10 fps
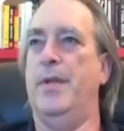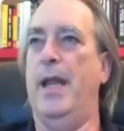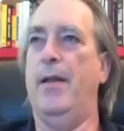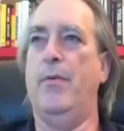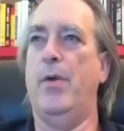I
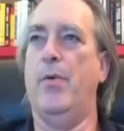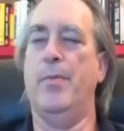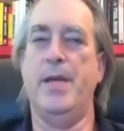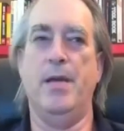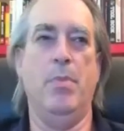mean, we
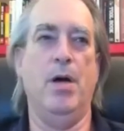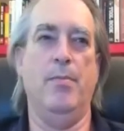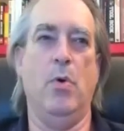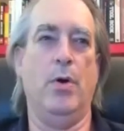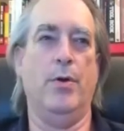want to be
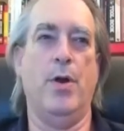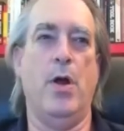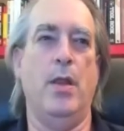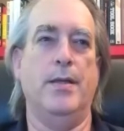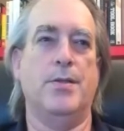above board on
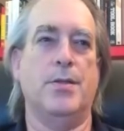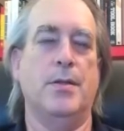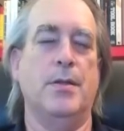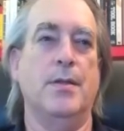all this.